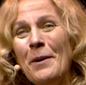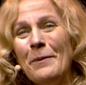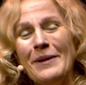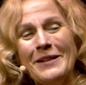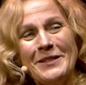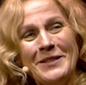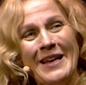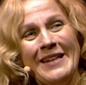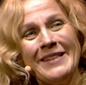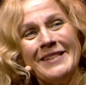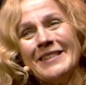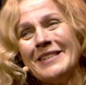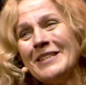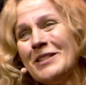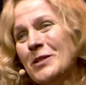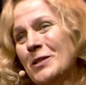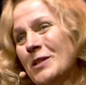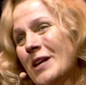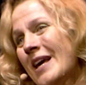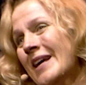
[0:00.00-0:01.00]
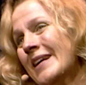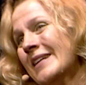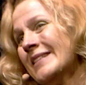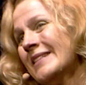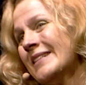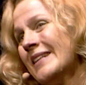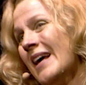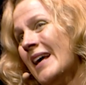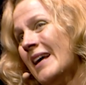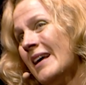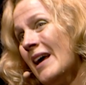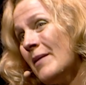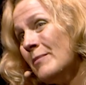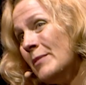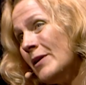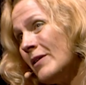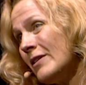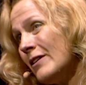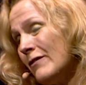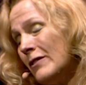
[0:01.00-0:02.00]
placentas and uh,
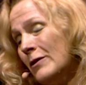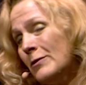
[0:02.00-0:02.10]
amniotic